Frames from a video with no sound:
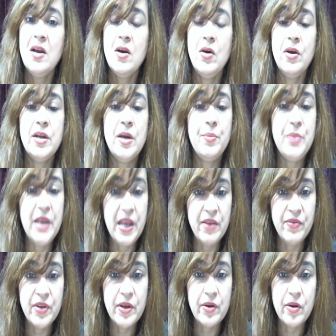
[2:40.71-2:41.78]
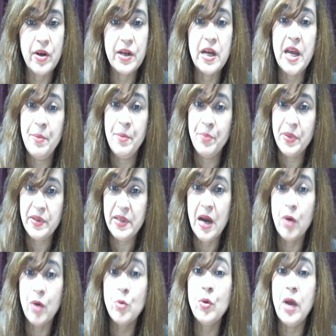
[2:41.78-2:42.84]
on our behavior, on our empathy,
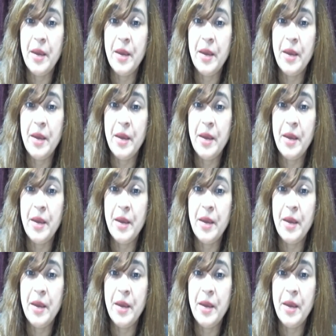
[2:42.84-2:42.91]
how